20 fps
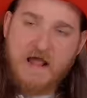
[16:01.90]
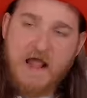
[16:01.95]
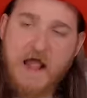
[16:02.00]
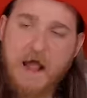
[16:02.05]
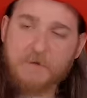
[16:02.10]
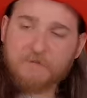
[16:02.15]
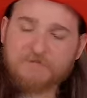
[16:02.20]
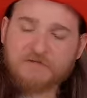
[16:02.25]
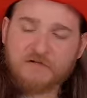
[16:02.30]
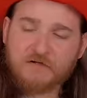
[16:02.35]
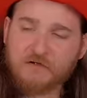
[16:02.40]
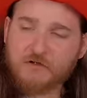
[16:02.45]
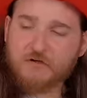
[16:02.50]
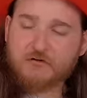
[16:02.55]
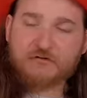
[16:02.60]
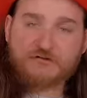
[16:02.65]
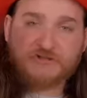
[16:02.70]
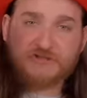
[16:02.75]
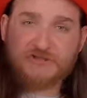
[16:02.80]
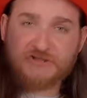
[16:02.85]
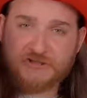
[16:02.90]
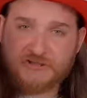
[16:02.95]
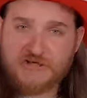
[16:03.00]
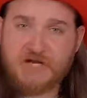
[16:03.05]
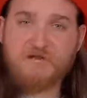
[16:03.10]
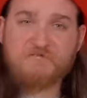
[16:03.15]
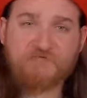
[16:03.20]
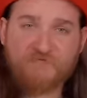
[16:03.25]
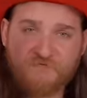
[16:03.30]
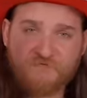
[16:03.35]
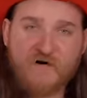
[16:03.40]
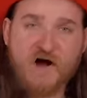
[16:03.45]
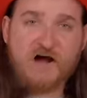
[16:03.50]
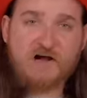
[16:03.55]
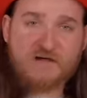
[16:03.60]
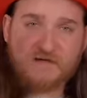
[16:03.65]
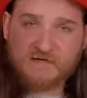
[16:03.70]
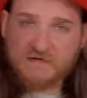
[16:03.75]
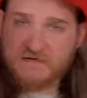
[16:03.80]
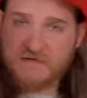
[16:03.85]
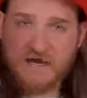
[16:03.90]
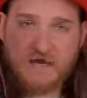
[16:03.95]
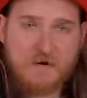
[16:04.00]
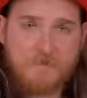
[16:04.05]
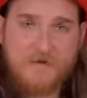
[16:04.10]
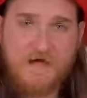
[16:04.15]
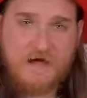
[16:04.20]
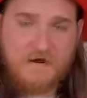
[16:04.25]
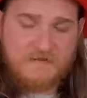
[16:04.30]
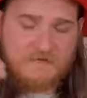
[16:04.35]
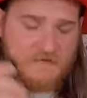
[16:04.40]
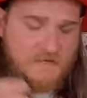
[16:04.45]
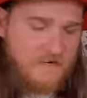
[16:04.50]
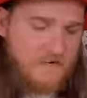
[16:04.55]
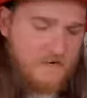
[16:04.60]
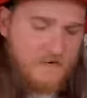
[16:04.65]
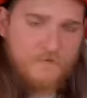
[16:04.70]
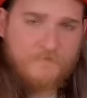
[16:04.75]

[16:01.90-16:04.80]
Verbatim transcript: Absolute get him out of here,